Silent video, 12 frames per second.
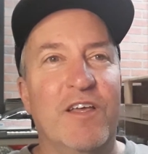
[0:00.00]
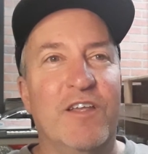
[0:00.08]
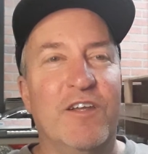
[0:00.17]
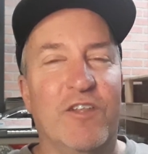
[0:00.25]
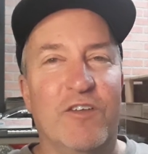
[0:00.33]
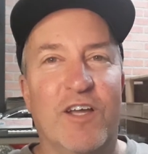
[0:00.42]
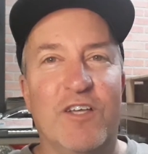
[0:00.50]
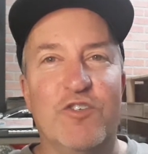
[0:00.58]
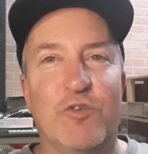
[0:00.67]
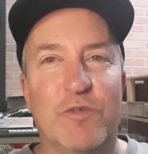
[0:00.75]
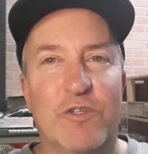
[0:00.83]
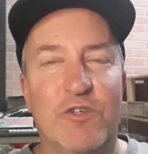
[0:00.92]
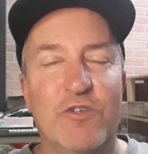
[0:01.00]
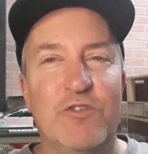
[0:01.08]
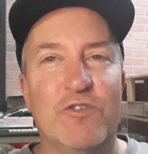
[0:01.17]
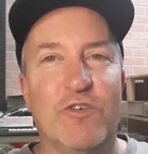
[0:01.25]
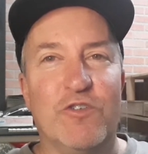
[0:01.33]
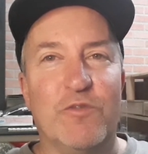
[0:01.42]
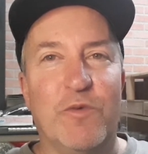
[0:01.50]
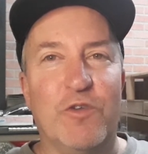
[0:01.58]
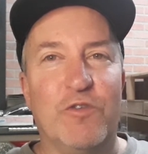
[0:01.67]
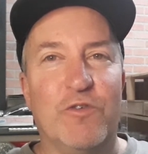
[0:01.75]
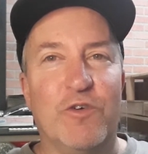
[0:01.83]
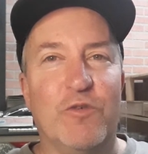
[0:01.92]
Another guy sold me two stones,
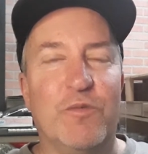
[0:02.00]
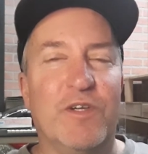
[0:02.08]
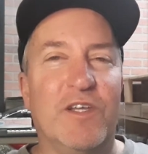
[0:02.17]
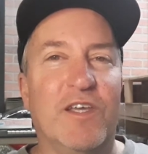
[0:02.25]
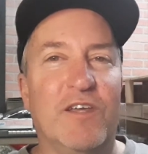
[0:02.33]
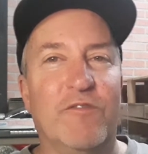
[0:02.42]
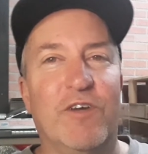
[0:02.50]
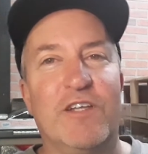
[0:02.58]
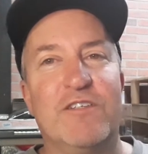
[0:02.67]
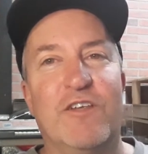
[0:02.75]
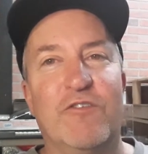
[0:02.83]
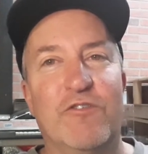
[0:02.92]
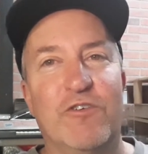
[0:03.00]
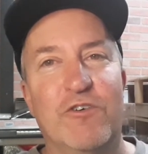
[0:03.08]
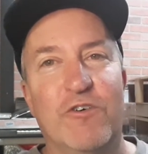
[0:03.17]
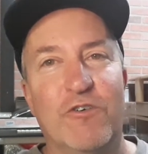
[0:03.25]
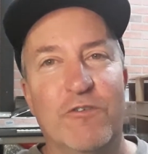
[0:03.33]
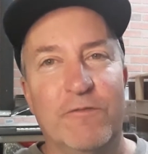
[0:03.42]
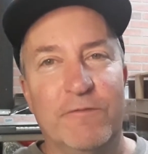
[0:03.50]
both real. But again, when I say real,